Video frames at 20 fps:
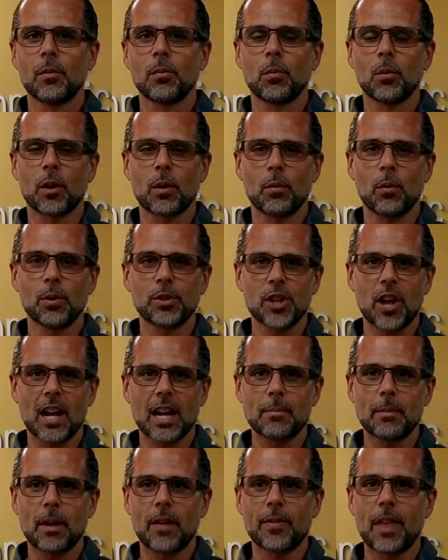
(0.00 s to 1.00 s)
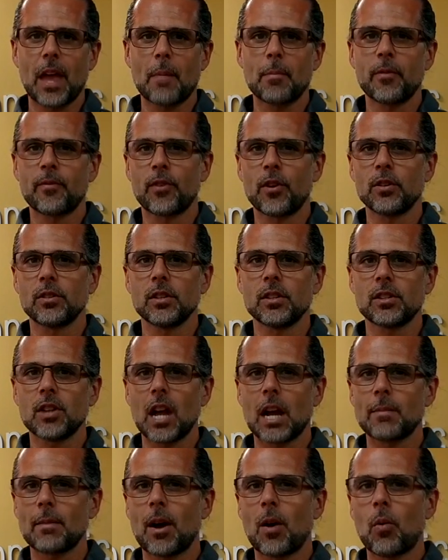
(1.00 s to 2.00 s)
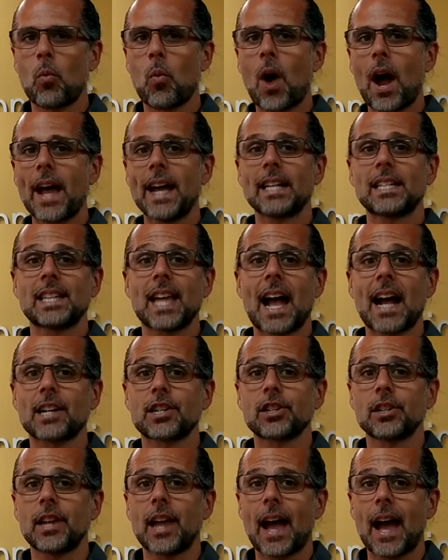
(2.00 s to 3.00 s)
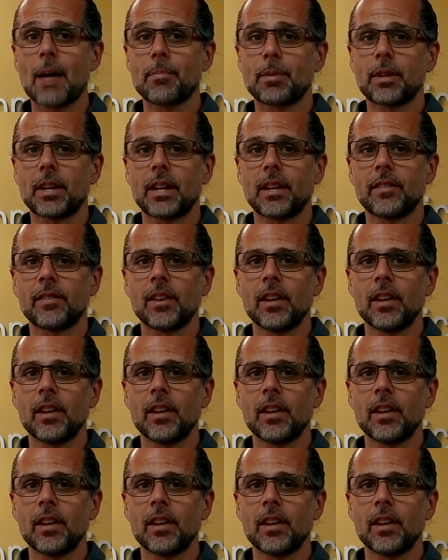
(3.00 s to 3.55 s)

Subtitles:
We'll talk about that. But first let's talk about why it's actually happening.